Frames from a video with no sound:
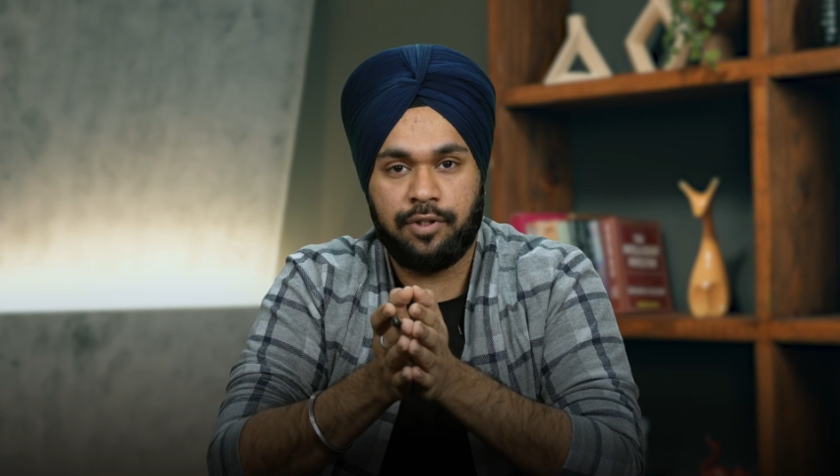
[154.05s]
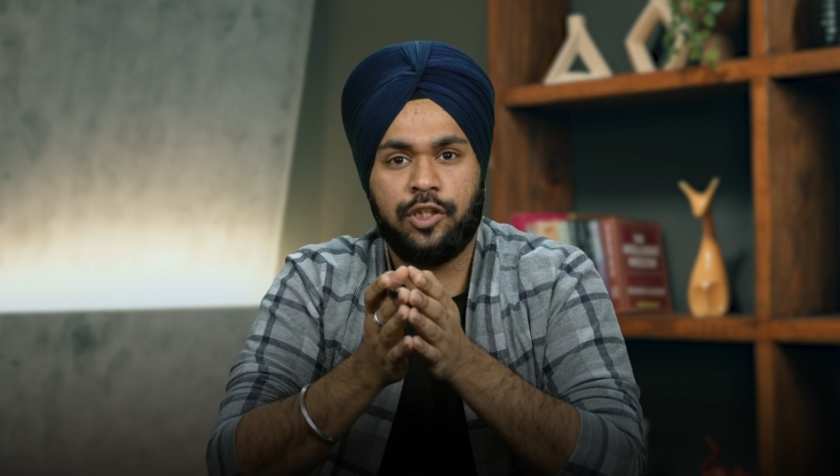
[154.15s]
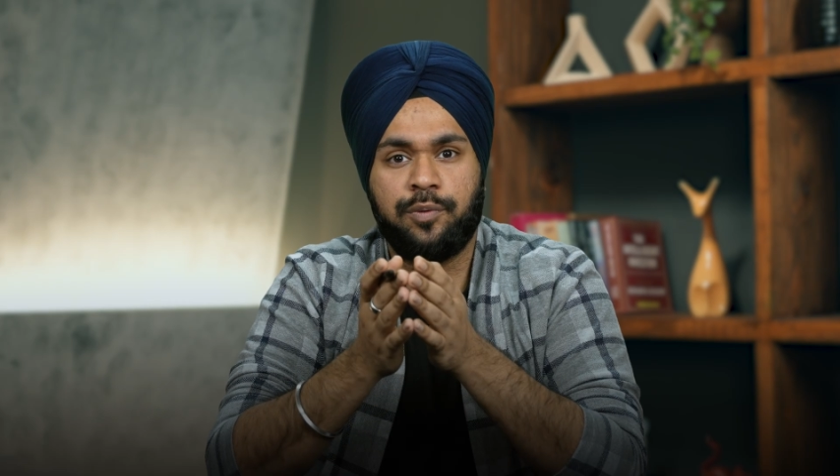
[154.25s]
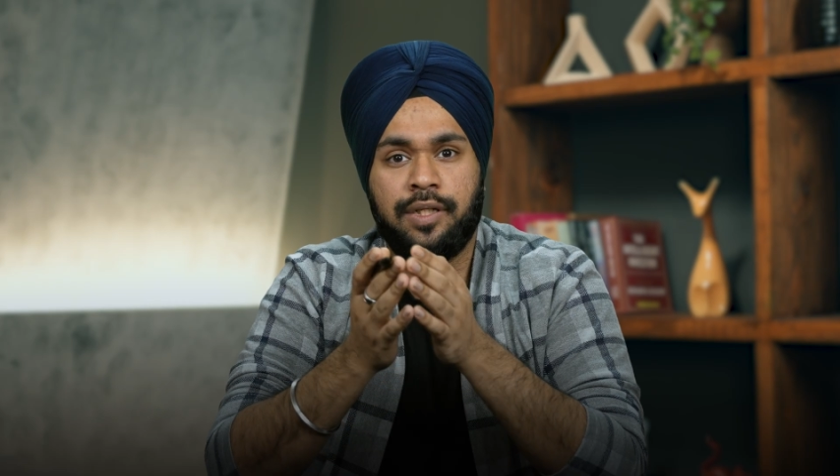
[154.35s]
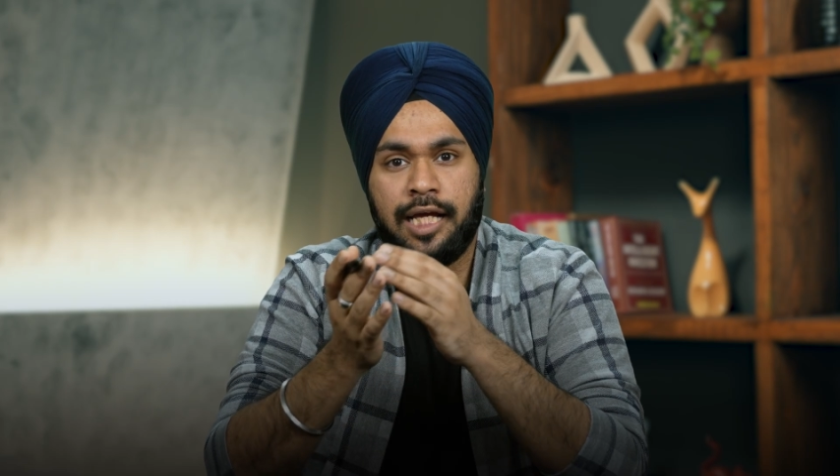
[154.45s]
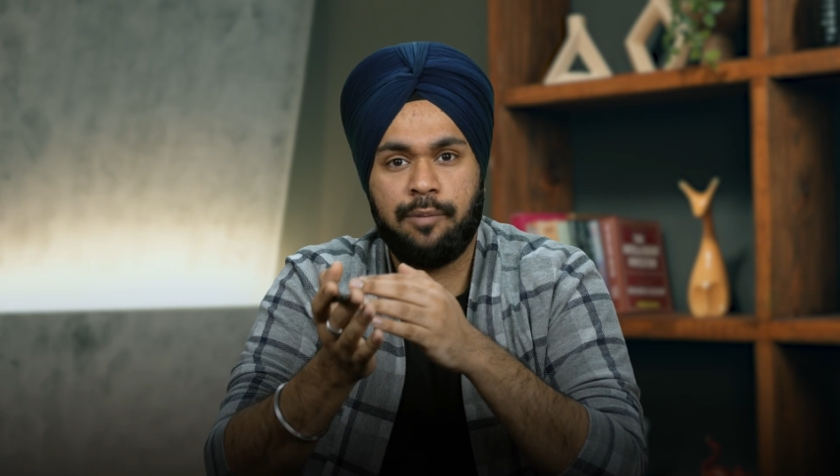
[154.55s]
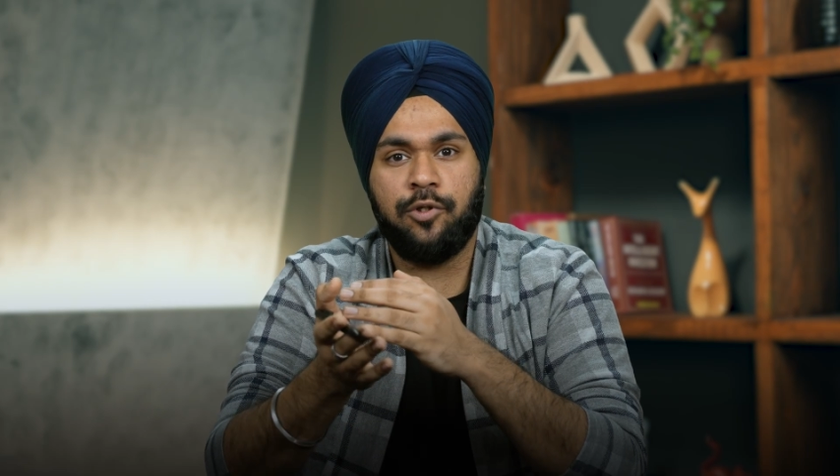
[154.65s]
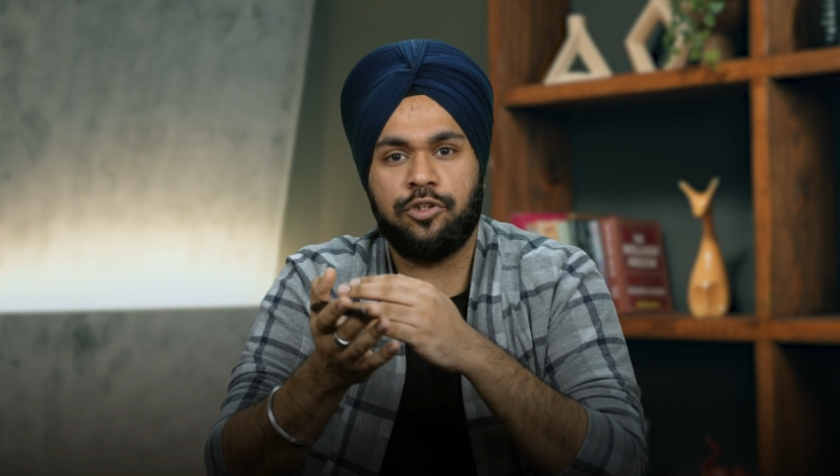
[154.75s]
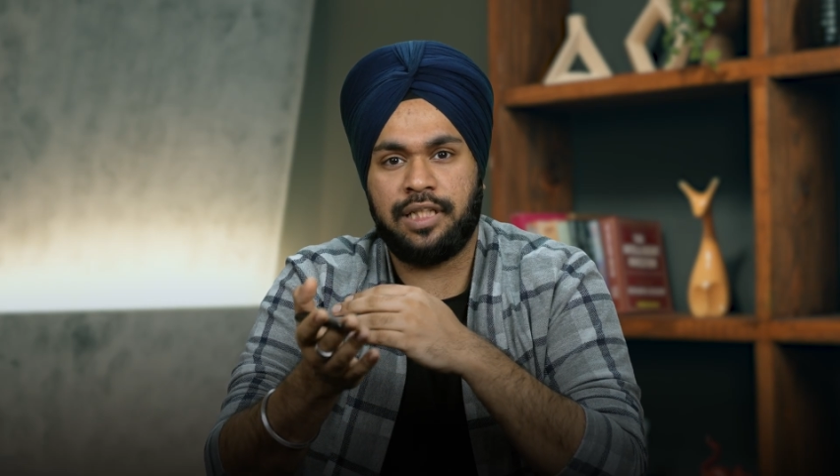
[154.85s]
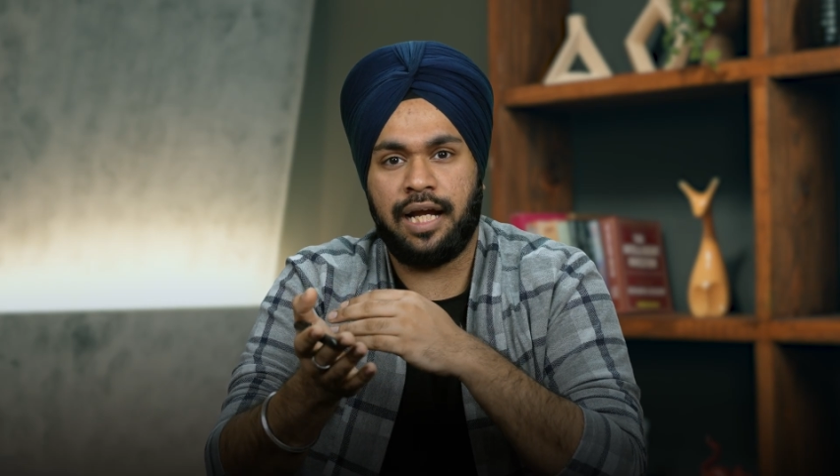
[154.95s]
which will help
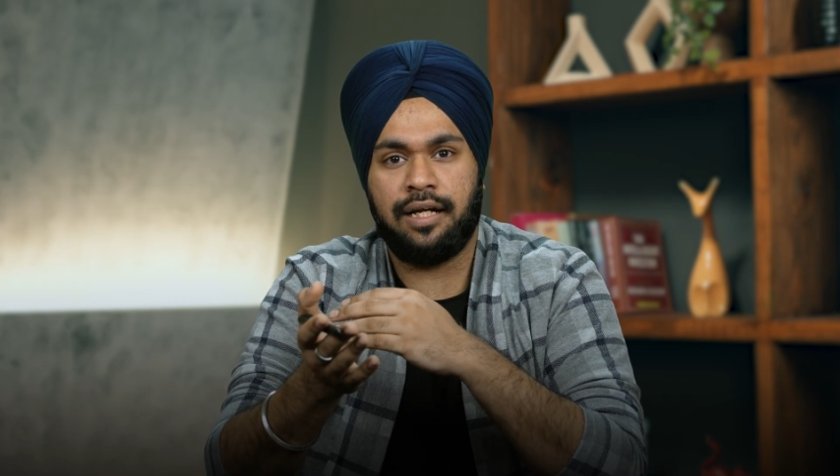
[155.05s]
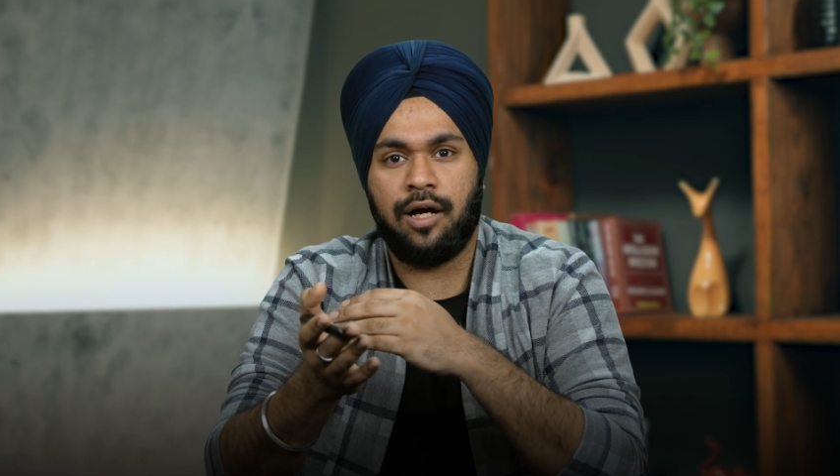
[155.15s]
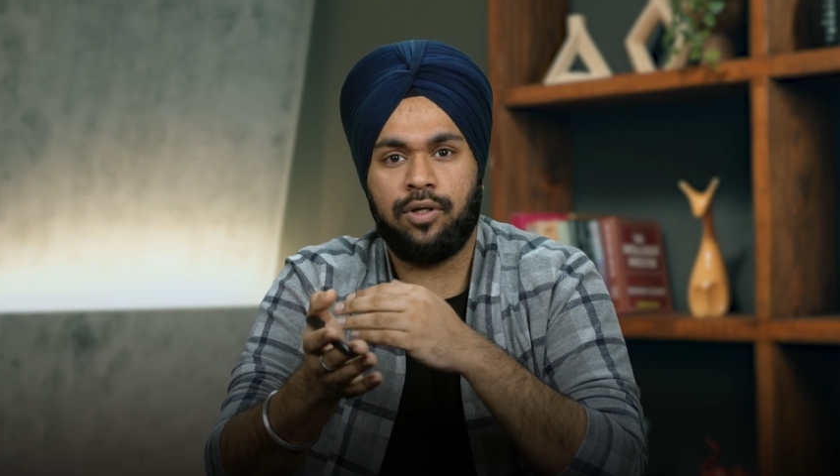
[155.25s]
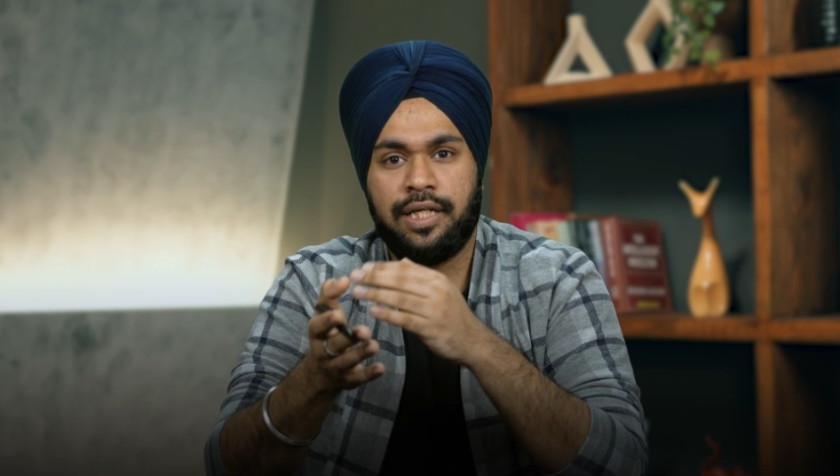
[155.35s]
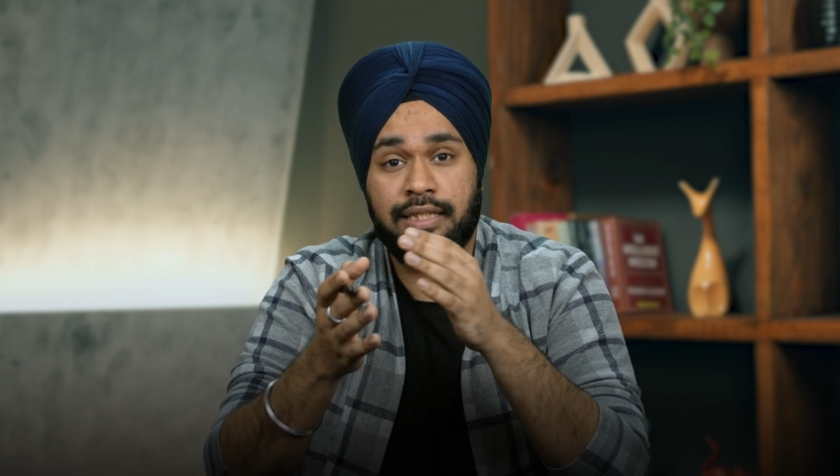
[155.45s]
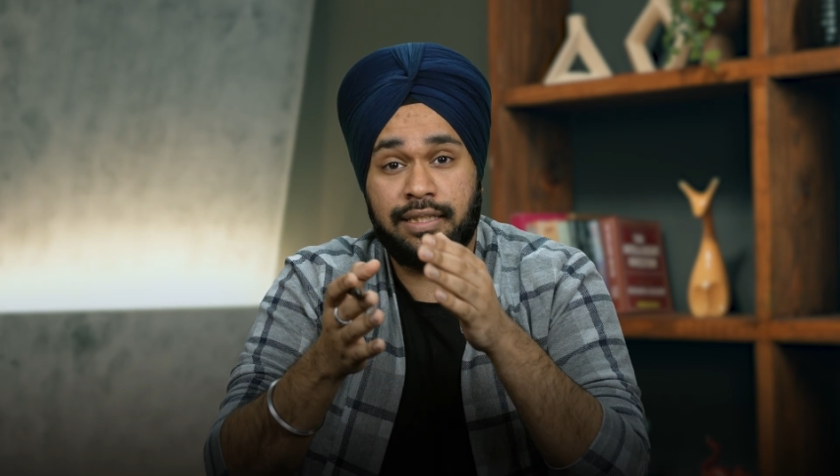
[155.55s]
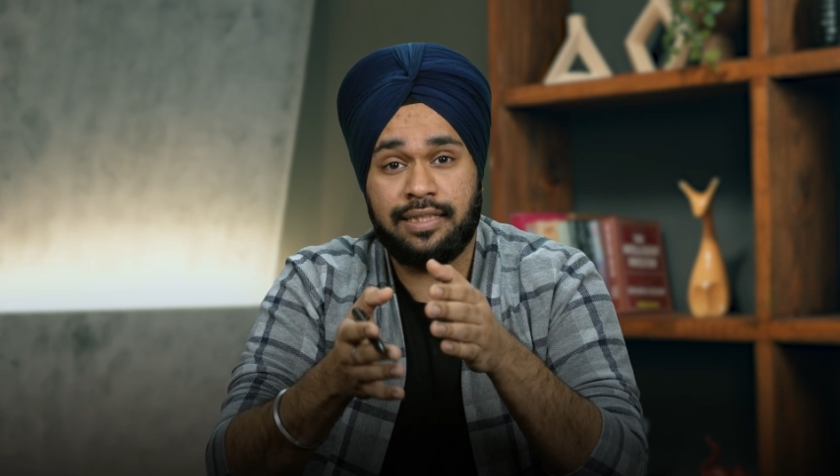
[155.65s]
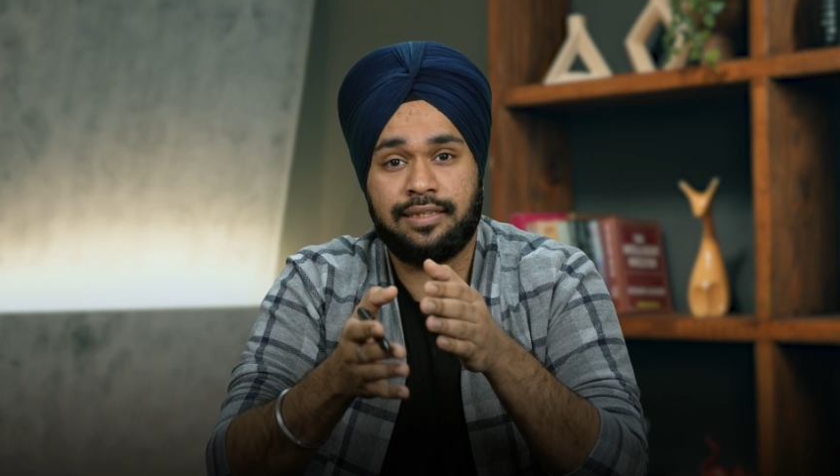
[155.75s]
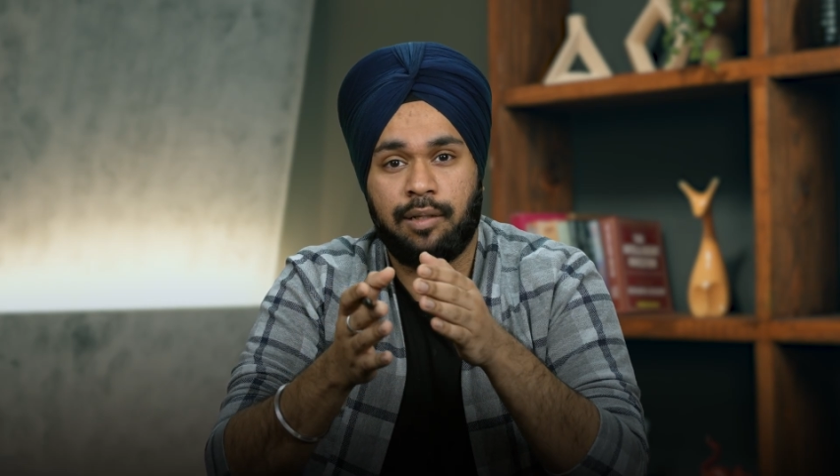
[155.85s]
you stand out in this